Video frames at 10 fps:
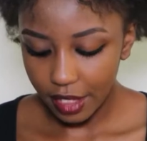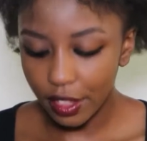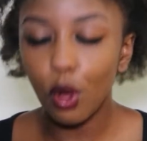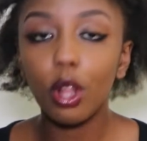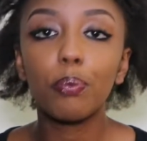
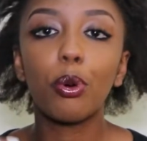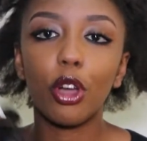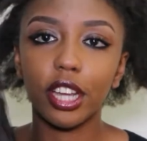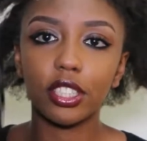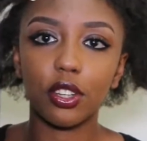whole
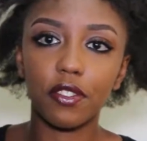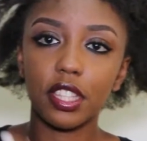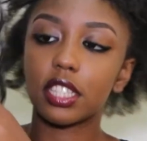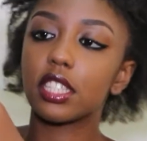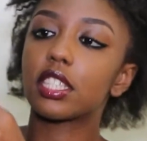point of
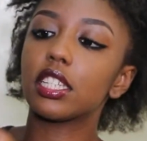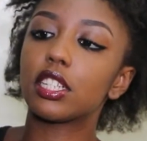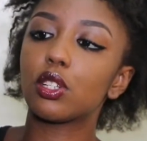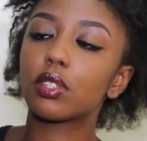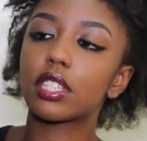this
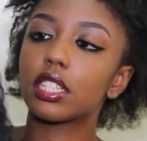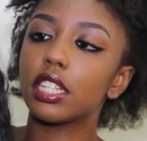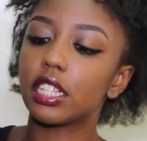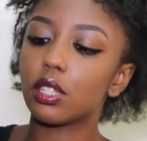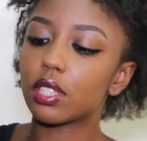it
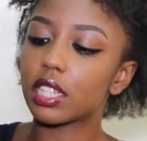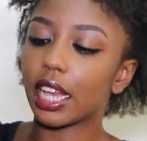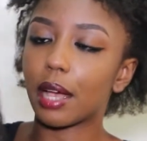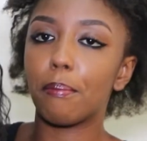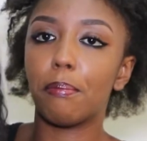looks
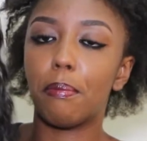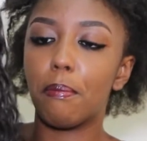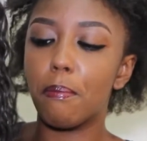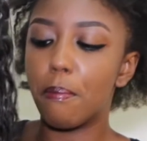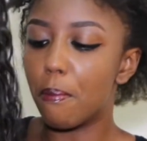like a
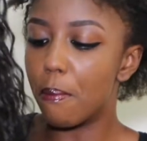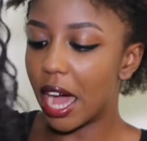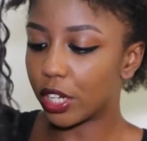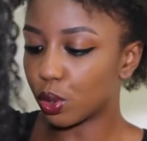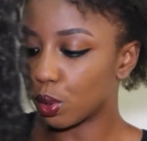
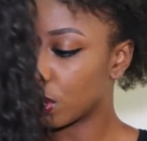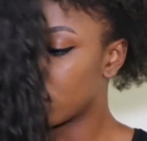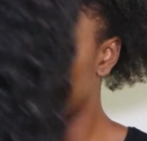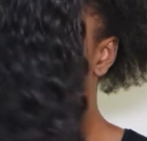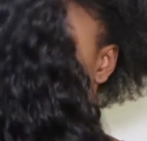bundle.
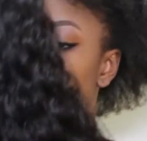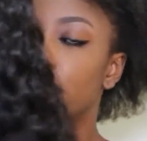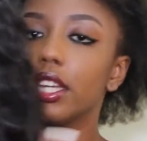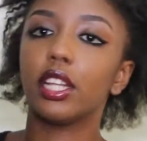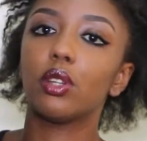
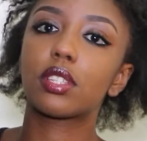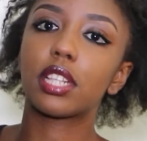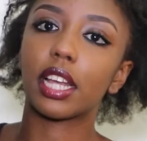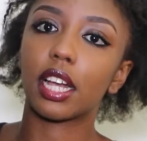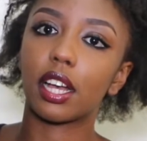It looks
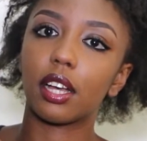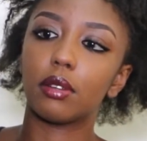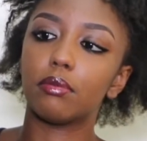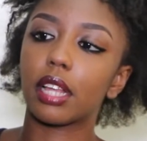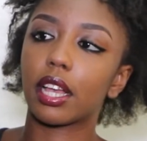like
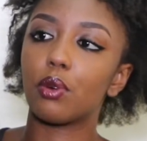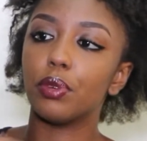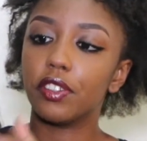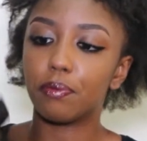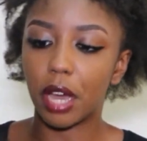a
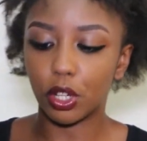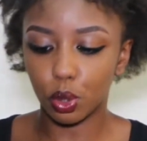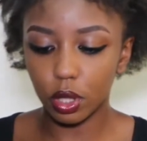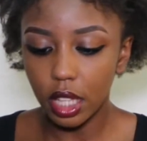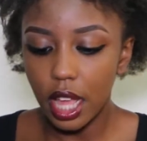weave
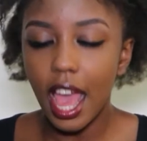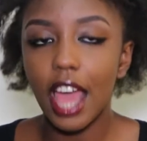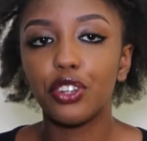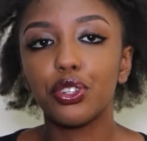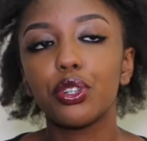bundle.
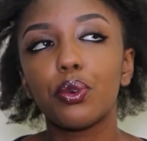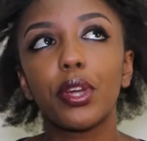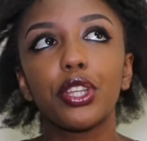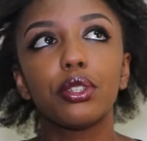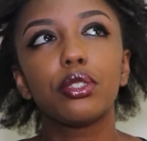And do
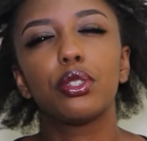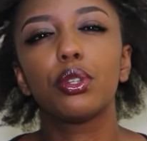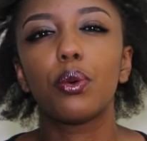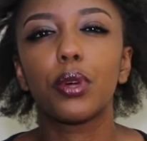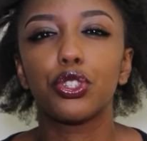you
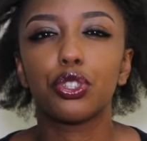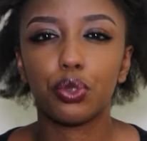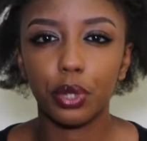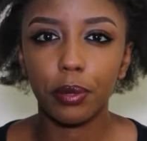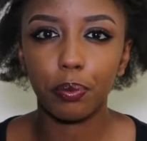know when you're
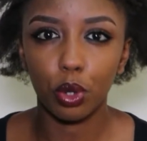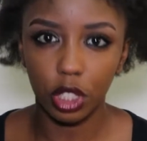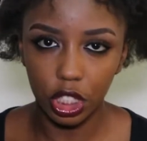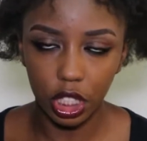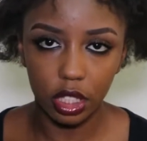doing
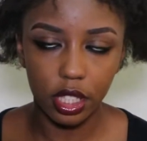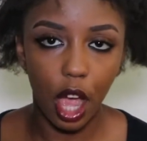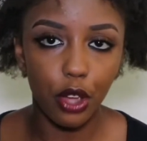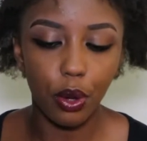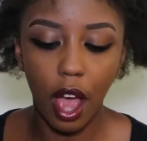ponytails how
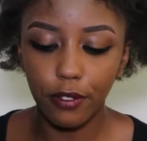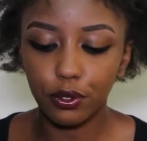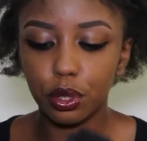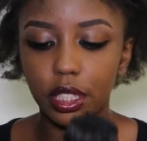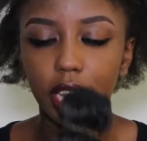you have
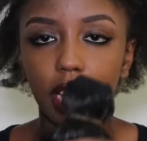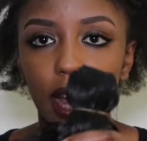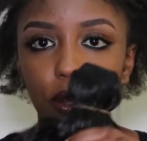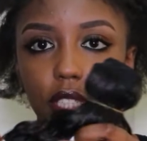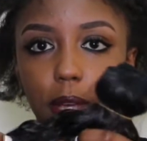to take
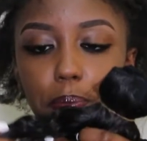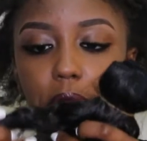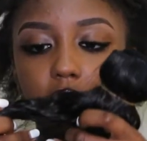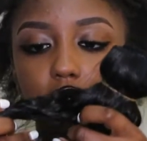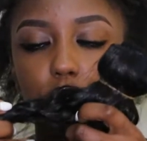out a
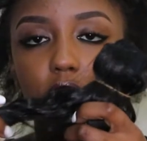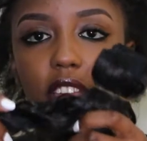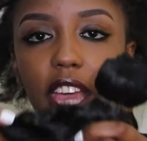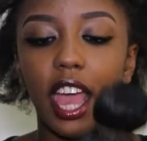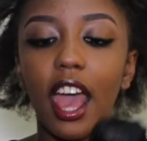piece of the
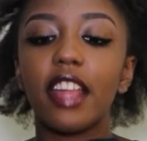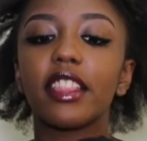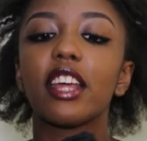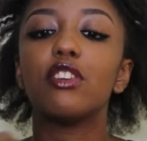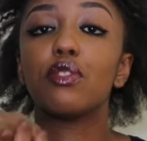hair and
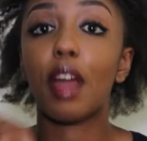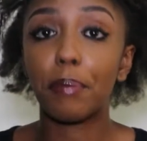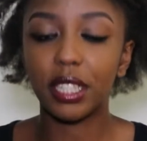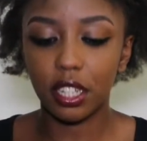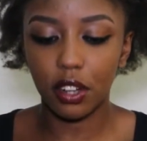then wrap
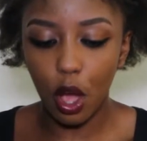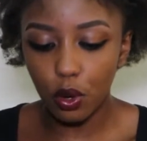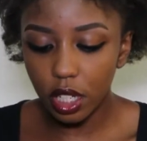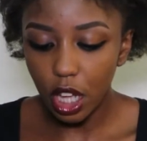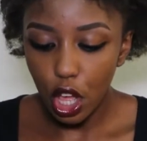it
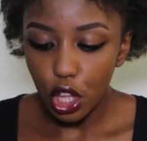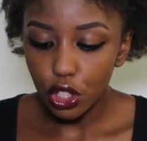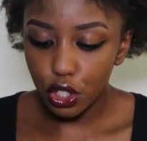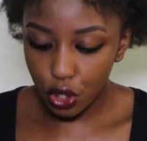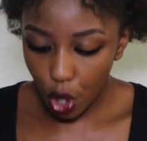around?
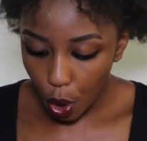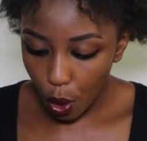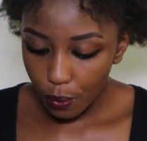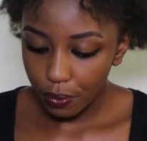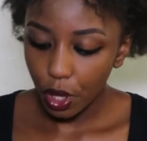
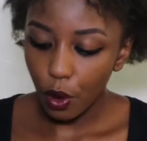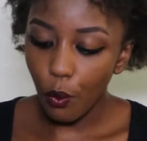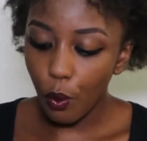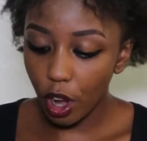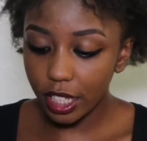So
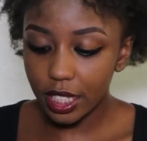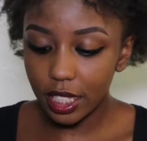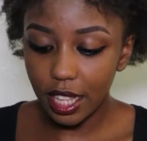what